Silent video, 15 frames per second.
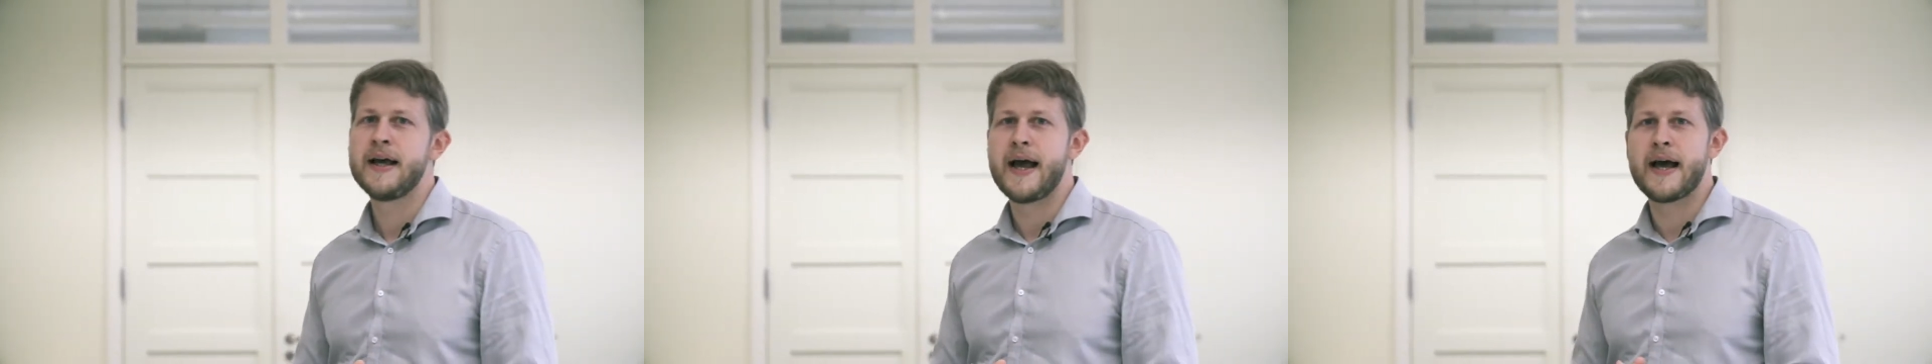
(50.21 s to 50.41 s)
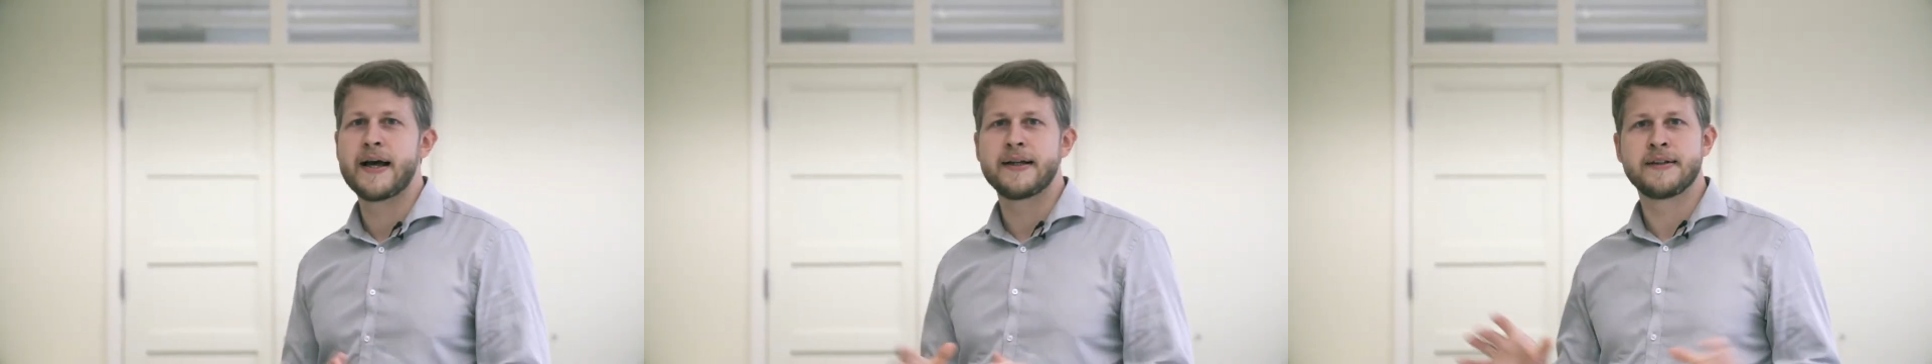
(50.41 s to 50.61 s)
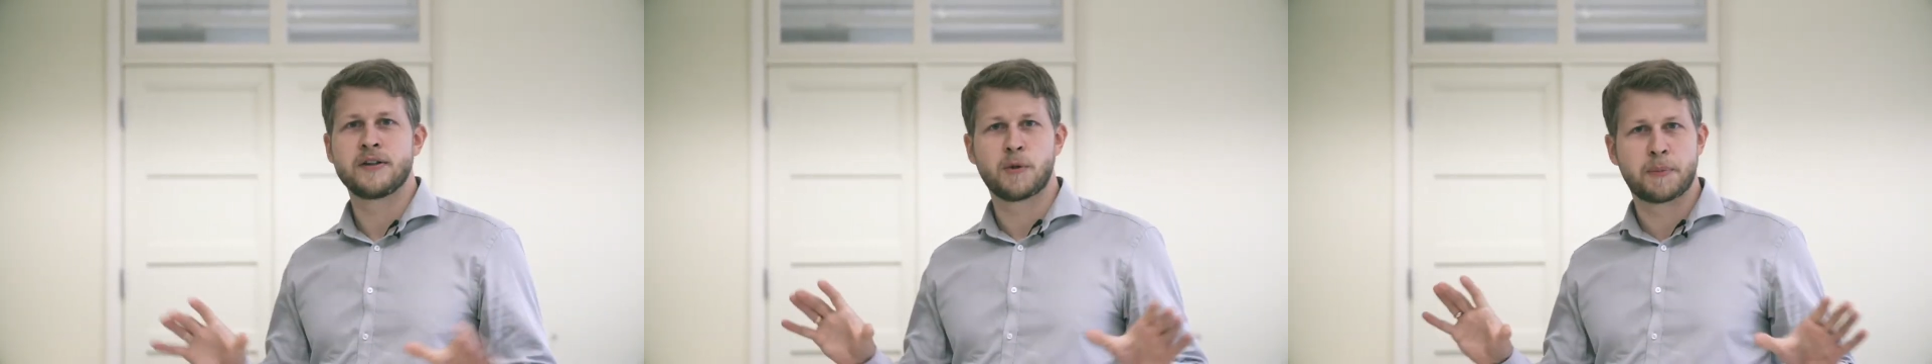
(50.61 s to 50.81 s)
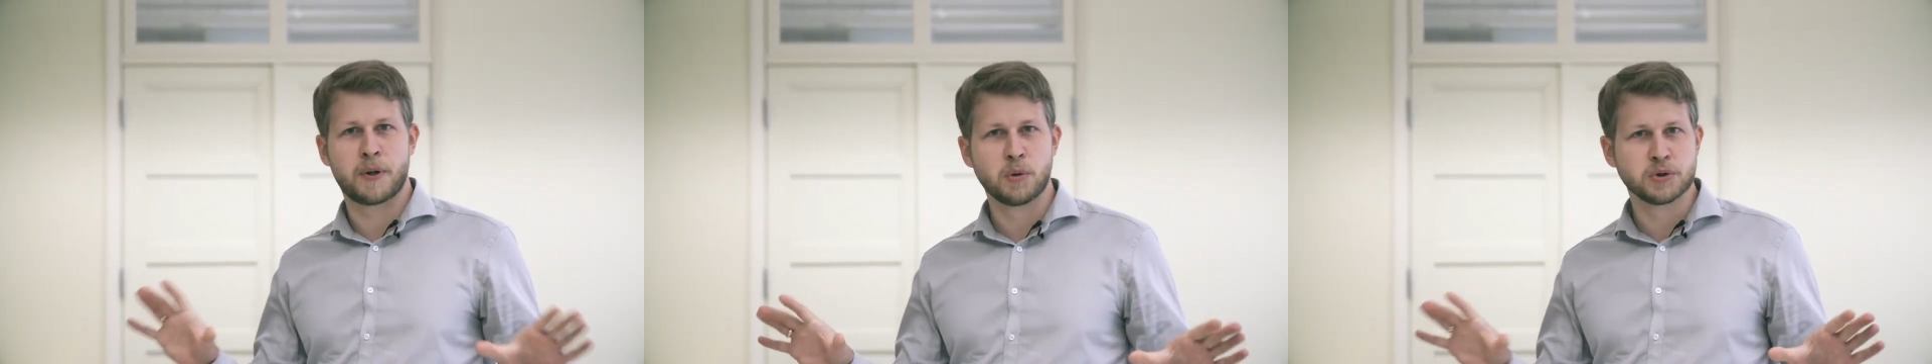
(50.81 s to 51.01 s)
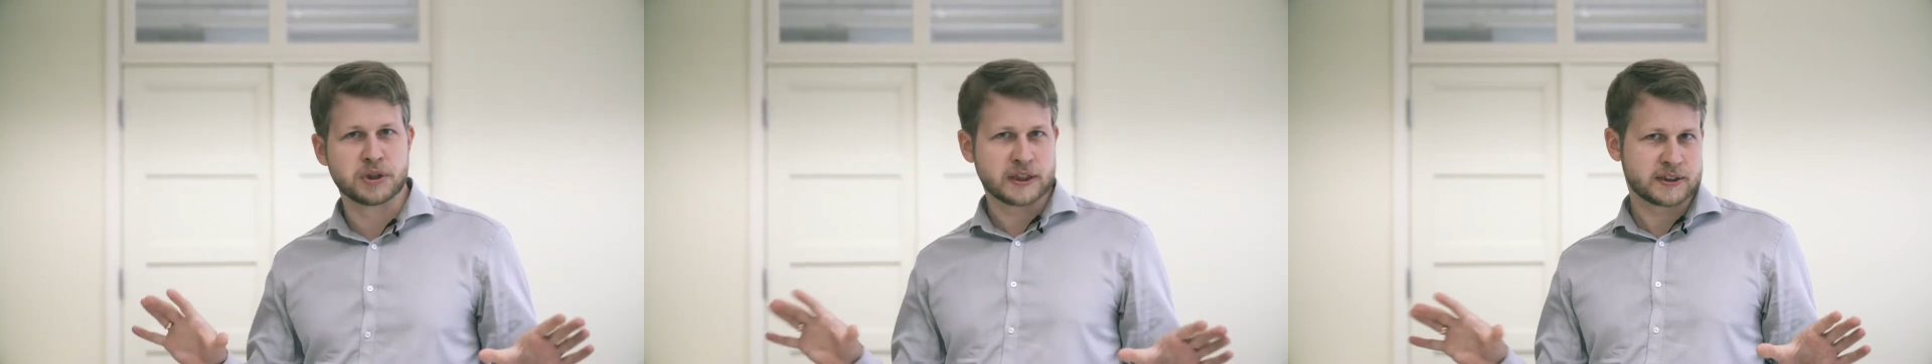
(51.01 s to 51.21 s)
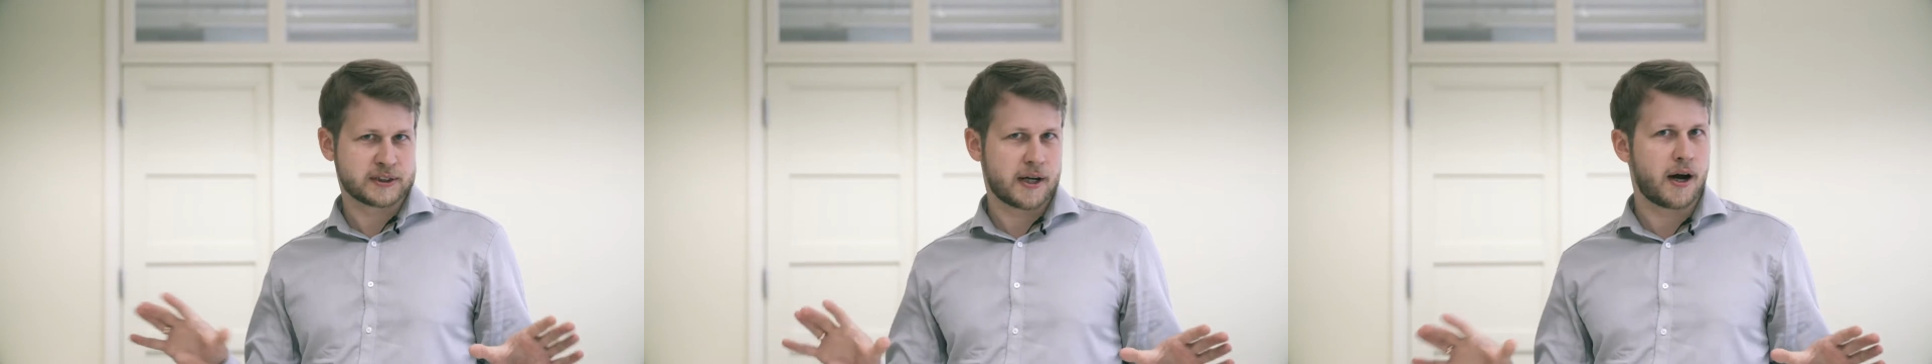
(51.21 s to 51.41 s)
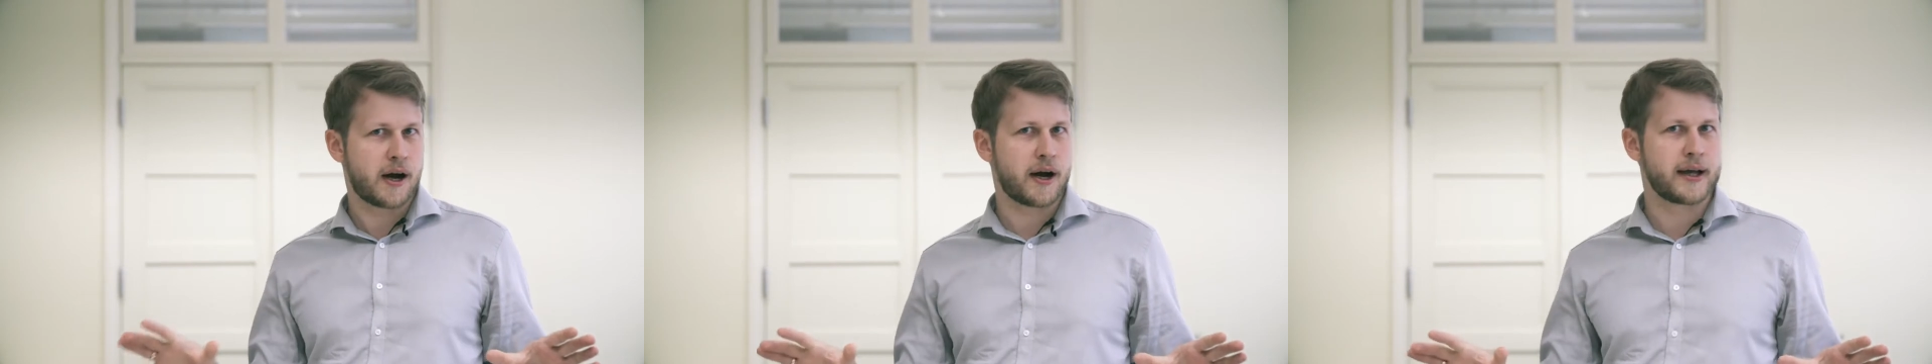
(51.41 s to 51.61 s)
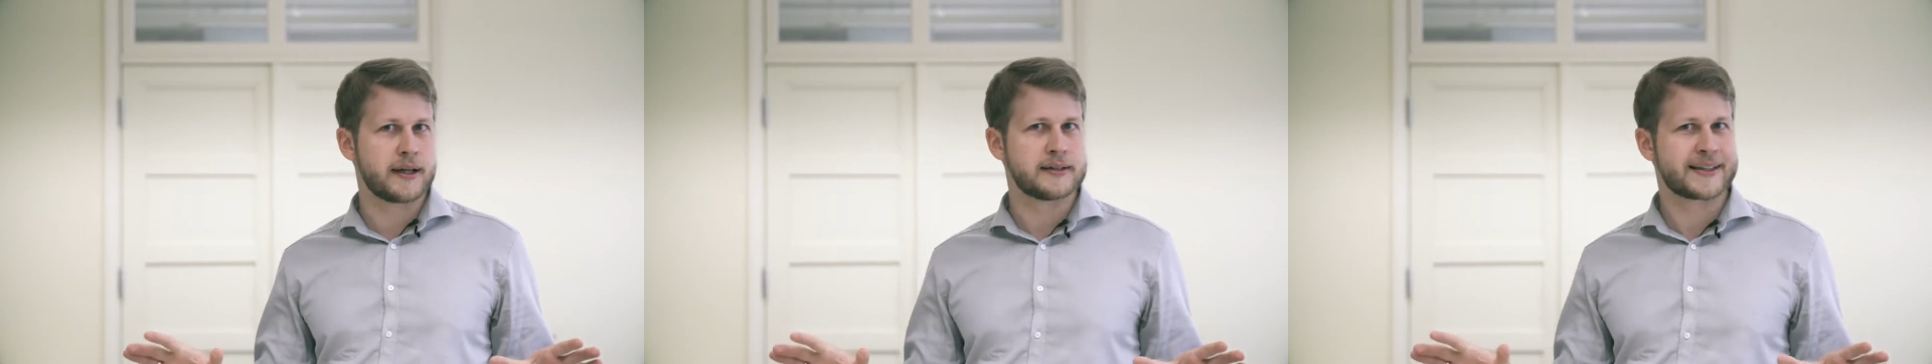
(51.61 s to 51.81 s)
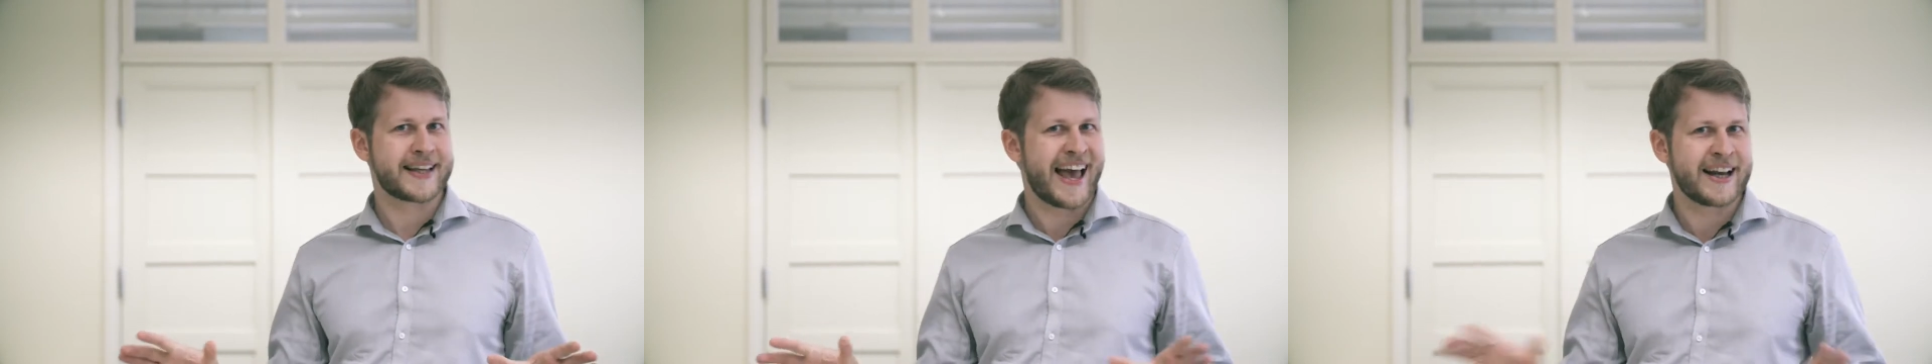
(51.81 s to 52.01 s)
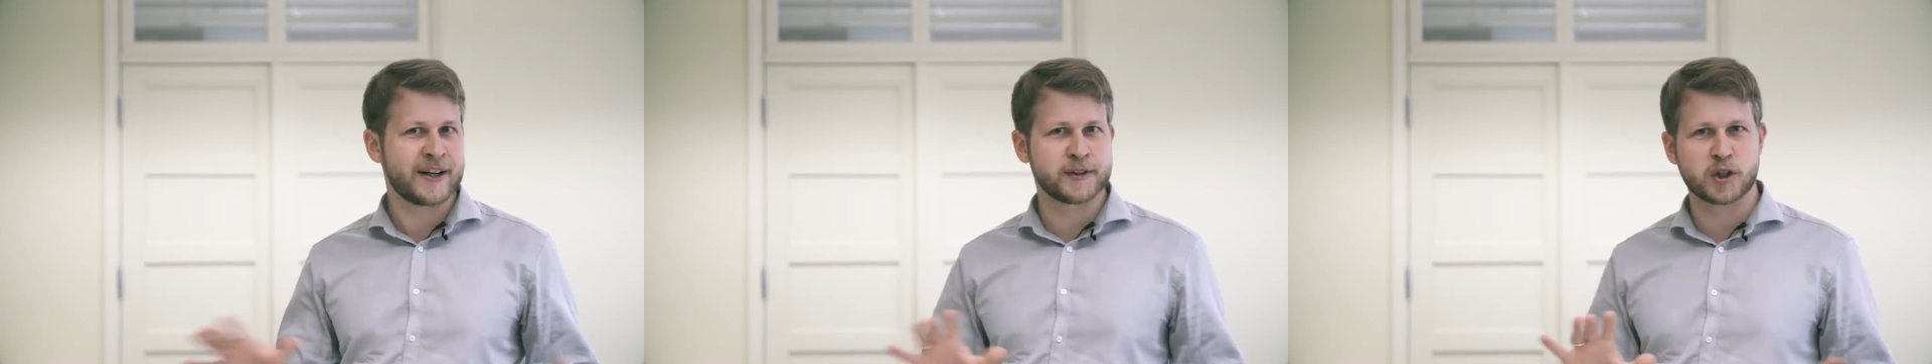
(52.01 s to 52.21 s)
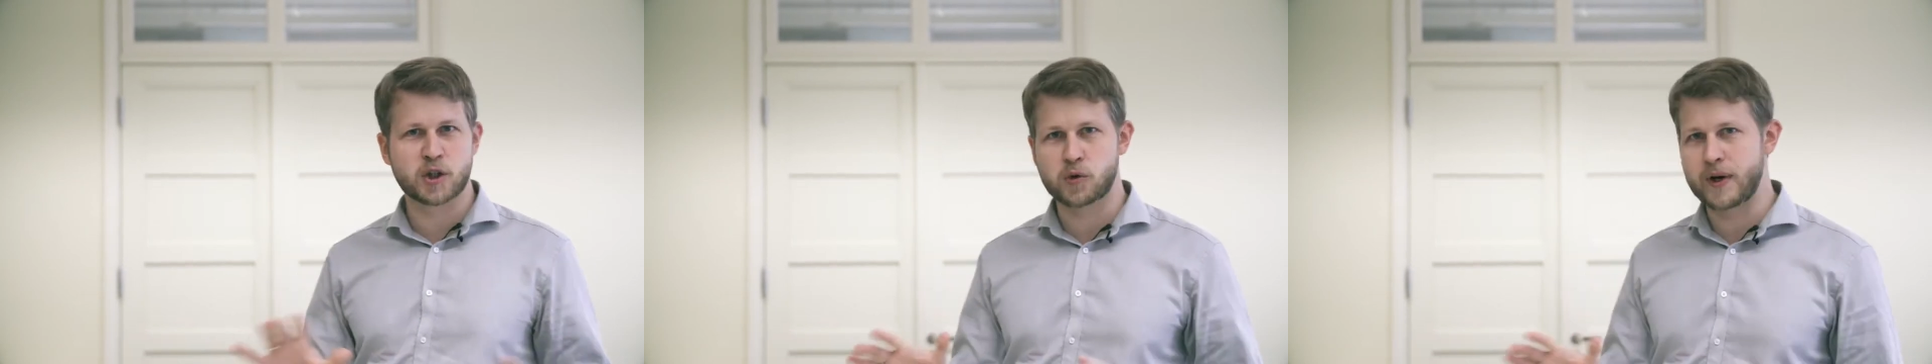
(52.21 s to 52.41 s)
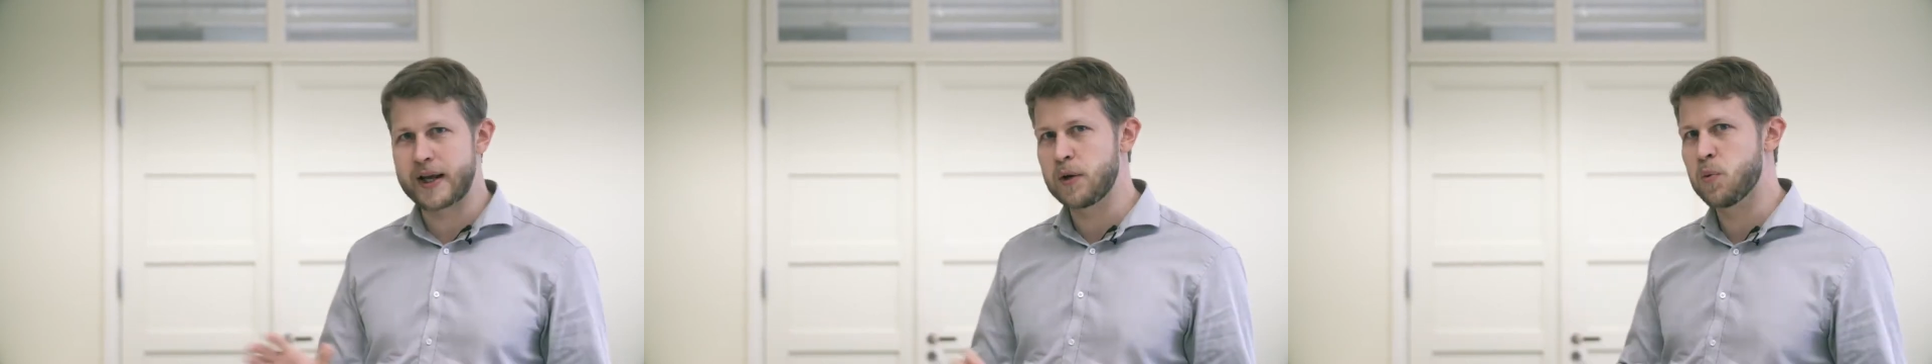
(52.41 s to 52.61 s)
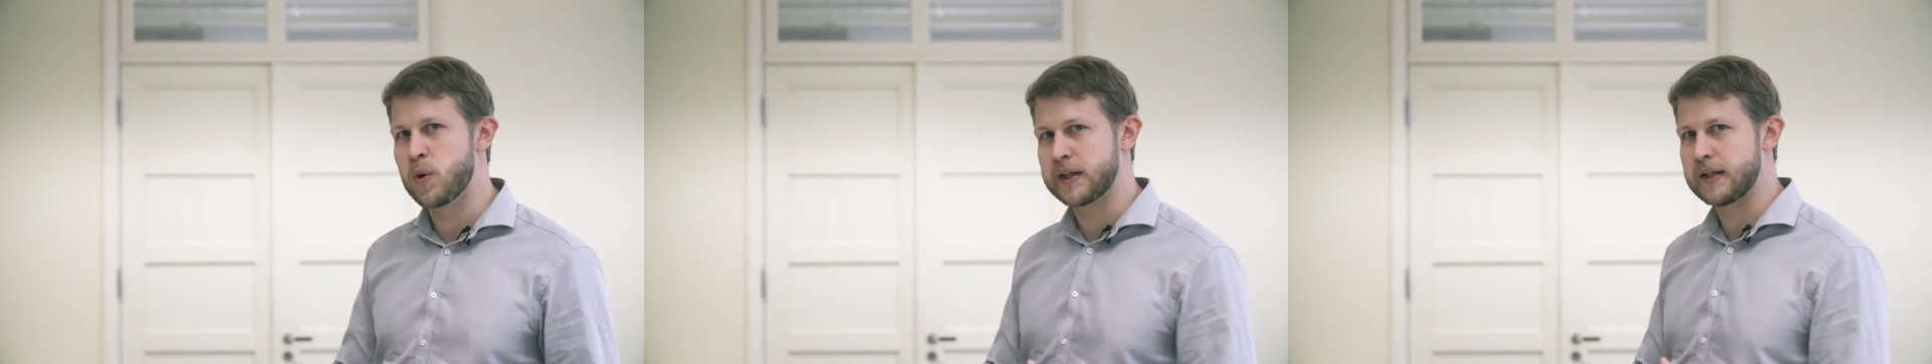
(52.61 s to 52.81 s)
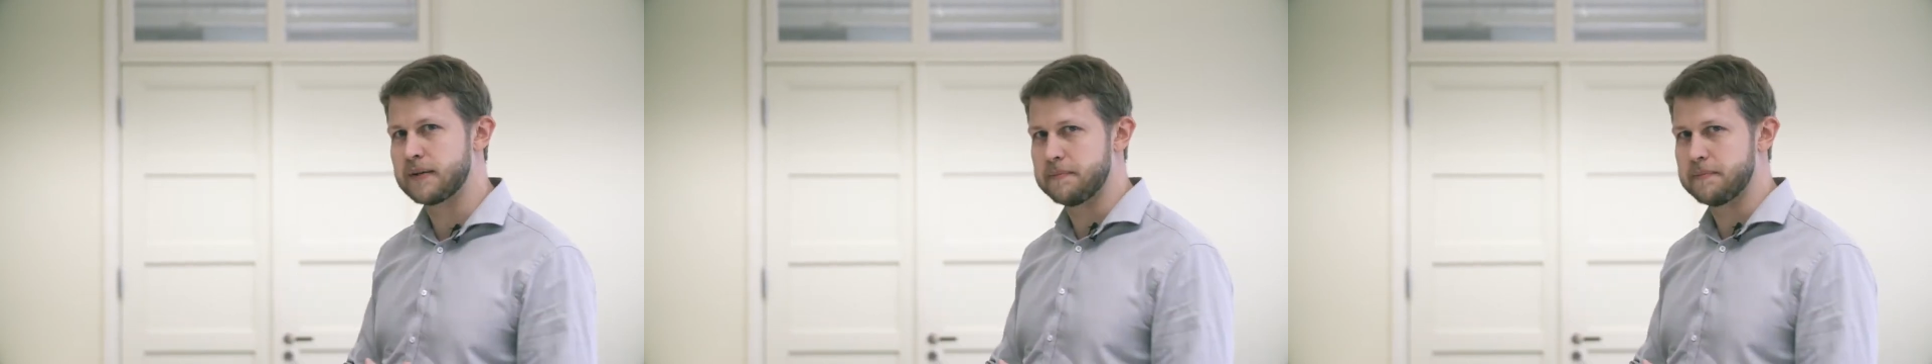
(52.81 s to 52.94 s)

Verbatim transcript: and opposing sides cannot agree what it